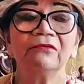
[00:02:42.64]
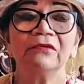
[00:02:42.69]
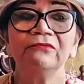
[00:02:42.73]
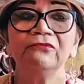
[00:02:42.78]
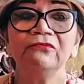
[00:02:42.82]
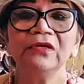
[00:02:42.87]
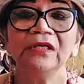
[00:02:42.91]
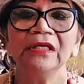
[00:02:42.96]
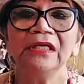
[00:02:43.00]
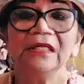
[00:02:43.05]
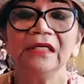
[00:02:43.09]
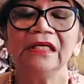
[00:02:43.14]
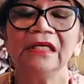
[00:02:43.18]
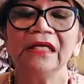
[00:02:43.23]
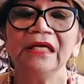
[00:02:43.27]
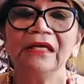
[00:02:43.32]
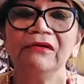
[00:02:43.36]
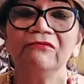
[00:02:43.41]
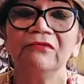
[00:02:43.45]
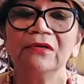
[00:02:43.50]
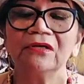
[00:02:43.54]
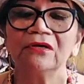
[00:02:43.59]
he
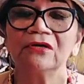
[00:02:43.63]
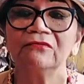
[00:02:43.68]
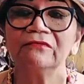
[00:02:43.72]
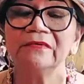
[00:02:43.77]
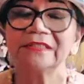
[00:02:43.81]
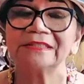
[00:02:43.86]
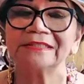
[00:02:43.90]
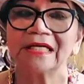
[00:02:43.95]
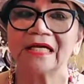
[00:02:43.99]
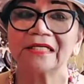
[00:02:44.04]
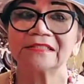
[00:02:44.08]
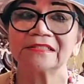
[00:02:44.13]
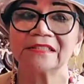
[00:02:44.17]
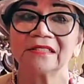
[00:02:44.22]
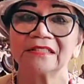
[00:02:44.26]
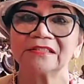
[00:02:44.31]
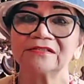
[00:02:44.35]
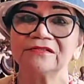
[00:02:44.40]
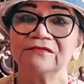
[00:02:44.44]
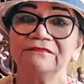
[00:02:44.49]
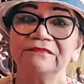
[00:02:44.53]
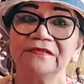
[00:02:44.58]
will always ask
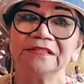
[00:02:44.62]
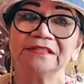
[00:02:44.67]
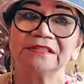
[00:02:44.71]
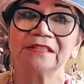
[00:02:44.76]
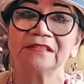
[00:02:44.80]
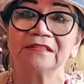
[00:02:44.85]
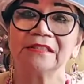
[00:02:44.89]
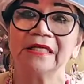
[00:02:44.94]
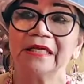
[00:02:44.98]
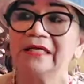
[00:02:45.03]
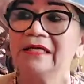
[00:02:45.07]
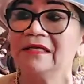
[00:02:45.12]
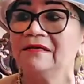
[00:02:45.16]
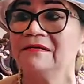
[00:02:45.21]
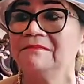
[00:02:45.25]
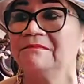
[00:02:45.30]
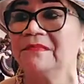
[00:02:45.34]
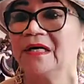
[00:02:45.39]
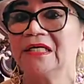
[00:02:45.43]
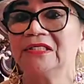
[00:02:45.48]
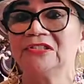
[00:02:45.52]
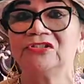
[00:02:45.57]
us to visit
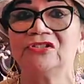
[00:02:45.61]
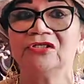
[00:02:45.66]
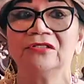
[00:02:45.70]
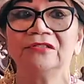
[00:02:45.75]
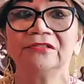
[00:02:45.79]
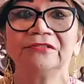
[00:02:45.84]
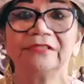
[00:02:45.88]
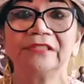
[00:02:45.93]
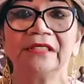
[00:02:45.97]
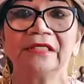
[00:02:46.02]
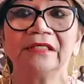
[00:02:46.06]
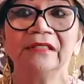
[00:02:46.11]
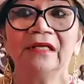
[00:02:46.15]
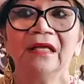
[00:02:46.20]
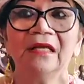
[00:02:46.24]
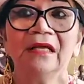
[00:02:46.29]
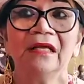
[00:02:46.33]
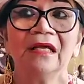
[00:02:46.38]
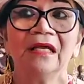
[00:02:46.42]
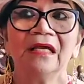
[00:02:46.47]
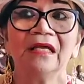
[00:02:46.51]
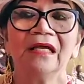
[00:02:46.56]
him, my children,
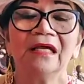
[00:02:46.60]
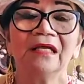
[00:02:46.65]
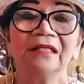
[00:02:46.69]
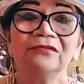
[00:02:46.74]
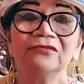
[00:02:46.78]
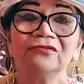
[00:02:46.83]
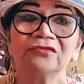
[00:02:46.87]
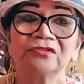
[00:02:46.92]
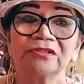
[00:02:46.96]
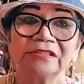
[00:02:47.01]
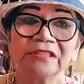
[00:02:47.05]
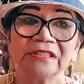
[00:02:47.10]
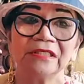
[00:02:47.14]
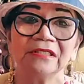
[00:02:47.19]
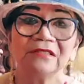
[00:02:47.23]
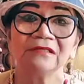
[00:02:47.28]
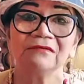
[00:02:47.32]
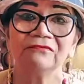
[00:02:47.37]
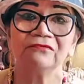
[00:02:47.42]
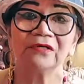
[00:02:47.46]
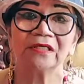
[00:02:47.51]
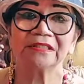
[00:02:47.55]
and to
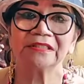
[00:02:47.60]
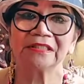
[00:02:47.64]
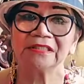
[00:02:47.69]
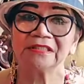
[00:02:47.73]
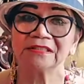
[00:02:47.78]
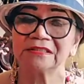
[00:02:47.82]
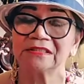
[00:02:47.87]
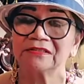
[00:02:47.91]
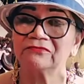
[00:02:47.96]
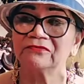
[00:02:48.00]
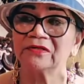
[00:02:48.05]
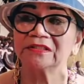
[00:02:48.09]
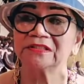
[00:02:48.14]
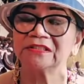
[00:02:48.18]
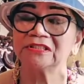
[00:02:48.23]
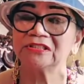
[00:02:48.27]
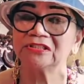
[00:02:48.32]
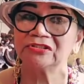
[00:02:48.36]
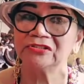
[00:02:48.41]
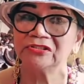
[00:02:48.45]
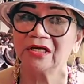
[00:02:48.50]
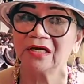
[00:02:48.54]
see what
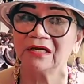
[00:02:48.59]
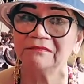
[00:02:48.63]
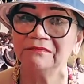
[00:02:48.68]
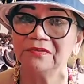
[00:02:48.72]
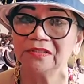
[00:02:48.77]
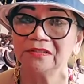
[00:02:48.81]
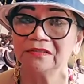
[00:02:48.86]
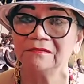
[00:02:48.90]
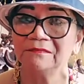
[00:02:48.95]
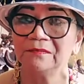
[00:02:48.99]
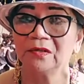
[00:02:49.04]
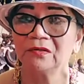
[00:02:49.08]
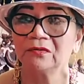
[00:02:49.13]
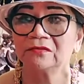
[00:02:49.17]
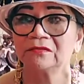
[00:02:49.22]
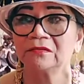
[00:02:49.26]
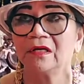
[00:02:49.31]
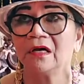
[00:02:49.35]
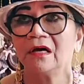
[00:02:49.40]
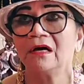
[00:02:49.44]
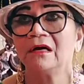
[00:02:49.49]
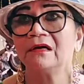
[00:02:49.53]
his job in the boat.
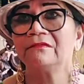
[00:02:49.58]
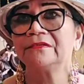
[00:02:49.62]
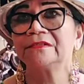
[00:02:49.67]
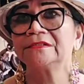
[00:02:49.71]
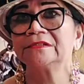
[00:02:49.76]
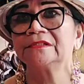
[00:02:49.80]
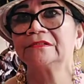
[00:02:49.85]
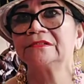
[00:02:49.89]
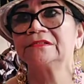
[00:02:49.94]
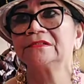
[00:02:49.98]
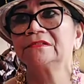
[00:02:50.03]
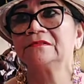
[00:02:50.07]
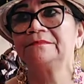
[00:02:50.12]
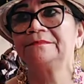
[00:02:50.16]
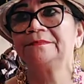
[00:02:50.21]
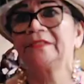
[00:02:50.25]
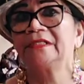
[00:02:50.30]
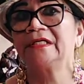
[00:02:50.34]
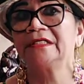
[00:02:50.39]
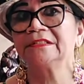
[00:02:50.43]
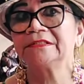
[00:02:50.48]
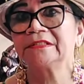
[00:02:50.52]
I was so
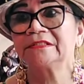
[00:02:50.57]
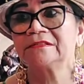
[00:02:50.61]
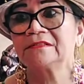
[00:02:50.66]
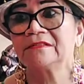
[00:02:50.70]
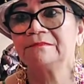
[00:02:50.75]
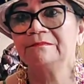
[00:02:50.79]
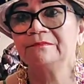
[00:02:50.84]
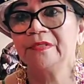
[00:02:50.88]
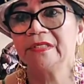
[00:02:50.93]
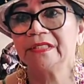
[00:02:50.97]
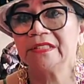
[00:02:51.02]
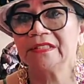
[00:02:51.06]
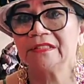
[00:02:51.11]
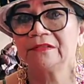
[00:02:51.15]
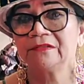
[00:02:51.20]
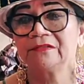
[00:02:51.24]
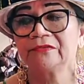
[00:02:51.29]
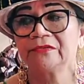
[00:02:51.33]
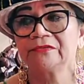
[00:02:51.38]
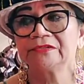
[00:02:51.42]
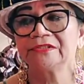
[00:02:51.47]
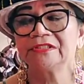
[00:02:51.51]
surprised. It's a big
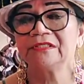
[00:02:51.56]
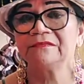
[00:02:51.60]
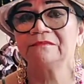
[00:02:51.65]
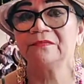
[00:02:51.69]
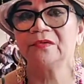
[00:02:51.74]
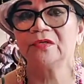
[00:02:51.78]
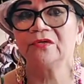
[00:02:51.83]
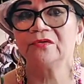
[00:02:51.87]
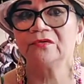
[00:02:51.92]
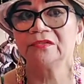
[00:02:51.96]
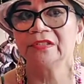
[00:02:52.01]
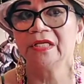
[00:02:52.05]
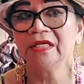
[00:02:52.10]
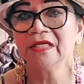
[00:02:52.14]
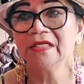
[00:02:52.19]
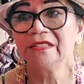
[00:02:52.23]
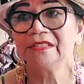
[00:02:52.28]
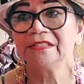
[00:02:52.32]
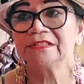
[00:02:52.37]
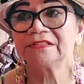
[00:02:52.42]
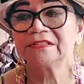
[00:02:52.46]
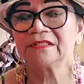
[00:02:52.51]
cruising boat.
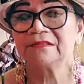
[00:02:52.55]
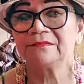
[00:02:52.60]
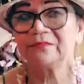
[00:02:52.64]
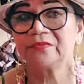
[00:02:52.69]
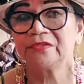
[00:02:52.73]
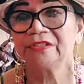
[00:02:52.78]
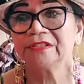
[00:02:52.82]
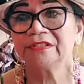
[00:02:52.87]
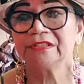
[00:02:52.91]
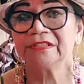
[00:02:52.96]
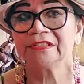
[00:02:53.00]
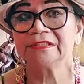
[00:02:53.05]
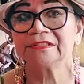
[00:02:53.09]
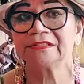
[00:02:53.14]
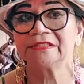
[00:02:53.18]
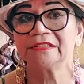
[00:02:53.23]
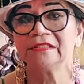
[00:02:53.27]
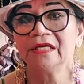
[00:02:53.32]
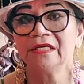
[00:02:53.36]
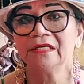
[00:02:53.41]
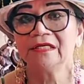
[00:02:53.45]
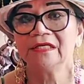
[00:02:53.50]
It's a
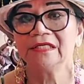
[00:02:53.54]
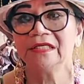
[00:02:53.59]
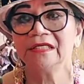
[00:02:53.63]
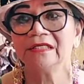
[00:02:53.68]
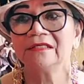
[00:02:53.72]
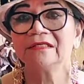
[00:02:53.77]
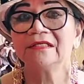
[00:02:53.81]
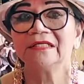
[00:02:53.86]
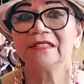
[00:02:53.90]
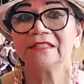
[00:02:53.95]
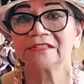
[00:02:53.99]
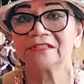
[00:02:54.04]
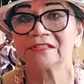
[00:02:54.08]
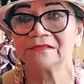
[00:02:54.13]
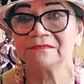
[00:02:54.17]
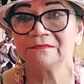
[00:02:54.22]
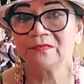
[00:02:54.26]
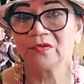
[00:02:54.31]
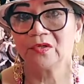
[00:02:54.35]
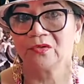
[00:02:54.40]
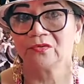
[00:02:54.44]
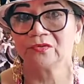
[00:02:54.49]
British English
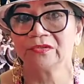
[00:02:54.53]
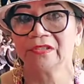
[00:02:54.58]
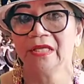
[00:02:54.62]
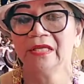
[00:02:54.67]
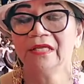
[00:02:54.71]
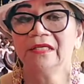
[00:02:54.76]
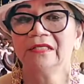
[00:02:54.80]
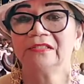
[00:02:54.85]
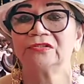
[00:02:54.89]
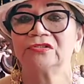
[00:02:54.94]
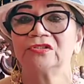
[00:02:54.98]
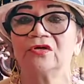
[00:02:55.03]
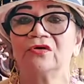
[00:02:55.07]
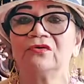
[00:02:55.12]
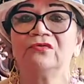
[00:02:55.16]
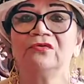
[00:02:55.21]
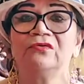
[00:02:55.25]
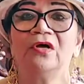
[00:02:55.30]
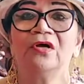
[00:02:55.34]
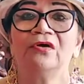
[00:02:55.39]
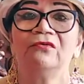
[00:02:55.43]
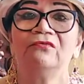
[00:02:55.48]
boat.
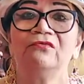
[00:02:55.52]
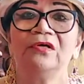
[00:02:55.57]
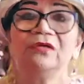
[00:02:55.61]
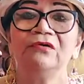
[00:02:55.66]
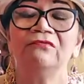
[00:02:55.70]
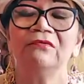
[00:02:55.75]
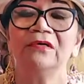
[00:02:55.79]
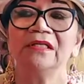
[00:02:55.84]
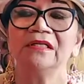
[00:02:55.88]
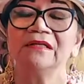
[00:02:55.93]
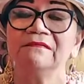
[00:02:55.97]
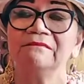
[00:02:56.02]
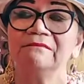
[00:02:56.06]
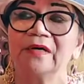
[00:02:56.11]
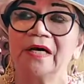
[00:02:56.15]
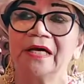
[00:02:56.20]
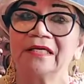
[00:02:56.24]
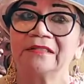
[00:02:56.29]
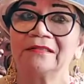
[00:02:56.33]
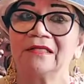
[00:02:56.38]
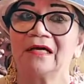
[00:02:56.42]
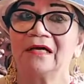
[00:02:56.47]
So we will
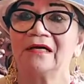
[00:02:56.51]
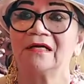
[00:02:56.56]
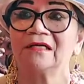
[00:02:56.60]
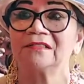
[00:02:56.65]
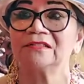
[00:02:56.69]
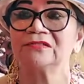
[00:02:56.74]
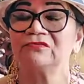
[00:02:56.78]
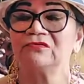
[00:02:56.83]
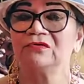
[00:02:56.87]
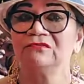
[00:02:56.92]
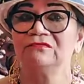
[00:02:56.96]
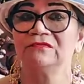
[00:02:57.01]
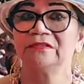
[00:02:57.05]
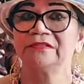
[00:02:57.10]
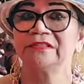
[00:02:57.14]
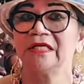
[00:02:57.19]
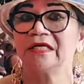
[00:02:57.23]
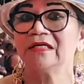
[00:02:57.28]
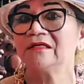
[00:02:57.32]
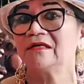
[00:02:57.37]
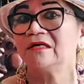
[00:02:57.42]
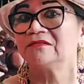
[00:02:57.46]
invite us. We will
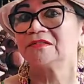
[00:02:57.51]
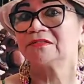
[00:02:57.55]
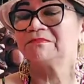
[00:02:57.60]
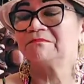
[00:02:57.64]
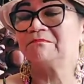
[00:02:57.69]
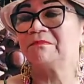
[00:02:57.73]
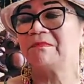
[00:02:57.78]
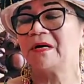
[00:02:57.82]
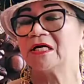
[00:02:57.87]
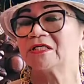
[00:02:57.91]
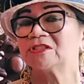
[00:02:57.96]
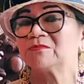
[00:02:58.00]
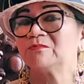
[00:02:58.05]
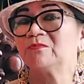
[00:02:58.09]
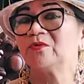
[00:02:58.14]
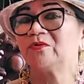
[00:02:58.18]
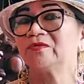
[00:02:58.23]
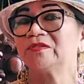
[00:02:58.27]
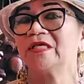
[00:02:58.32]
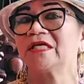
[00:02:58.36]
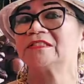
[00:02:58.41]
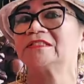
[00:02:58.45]
take our
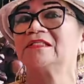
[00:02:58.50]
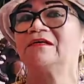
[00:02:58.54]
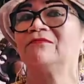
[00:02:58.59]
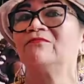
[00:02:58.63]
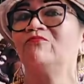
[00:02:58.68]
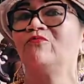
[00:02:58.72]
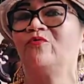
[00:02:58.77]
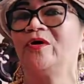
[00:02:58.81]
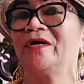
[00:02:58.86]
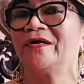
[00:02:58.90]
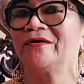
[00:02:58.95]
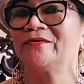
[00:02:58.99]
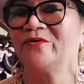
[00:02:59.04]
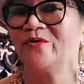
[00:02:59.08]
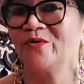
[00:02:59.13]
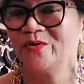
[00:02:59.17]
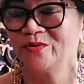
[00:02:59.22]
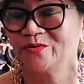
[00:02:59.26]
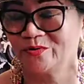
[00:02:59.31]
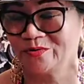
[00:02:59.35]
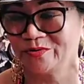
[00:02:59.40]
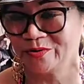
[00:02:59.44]
passport as if we are
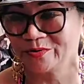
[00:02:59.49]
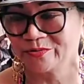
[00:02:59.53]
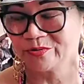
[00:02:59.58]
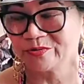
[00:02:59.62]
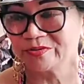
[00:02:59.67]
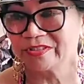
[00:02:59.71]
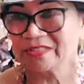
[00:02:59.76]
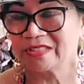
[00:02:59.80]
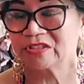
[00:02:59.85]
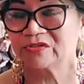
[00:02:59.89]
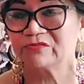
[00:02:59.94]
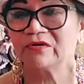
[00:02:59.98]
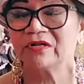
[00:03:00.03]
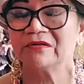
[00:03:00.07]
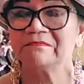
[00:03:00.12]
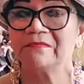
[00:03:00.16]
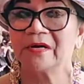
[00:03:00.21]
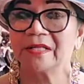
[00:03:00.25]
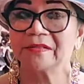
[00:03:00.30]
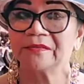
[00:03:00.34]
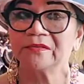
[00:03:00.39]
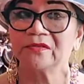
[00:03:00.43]
going to the cruising as well.
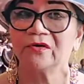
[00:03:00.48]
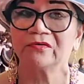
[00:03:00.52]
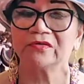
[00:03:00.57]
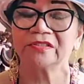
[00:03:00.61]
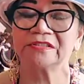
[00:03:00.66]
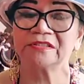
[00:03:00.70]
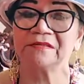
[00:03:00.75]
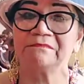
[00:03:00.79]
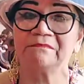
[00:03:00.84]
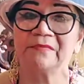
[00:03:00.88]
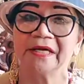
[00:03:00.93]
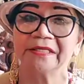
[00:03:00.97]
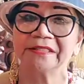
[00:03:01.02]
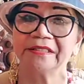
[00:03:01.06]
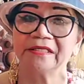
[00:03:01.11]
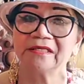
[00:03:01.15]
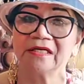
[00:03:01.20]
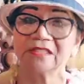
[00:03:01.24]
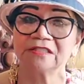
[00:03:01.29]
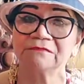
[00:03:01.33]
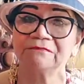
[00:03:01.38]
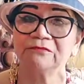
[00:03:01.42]
But no, he's inviting
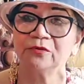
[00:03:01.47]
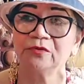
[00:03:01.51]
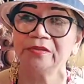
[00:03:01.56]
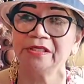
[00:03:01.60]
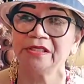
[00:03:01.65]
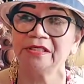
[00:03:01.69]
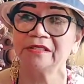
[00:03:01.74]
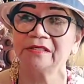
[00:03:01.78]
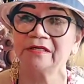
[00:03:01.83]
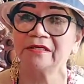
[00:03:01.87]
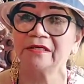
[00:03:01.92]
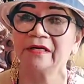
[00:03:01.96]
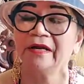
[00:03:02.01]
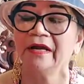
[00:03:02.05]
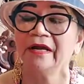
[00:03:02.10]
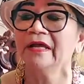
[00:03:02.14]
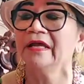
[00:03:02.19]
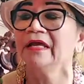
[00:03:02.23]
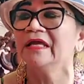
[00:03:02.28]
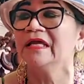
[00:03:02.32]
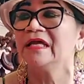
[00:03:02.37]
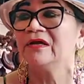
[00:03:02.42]
us for dinner.
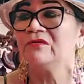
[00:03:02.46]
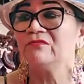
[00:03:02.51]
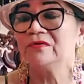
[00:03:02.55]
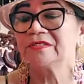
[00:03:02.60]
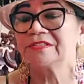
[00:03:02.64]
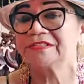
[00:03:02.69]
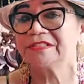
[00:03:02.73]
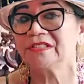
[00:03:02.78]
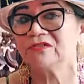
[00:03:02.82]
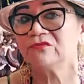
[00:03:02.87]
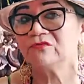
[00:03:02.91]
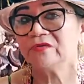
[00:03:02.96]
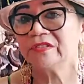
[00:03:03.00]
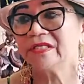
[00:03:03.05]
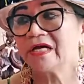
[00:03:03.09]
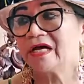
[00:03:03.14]
He will sit with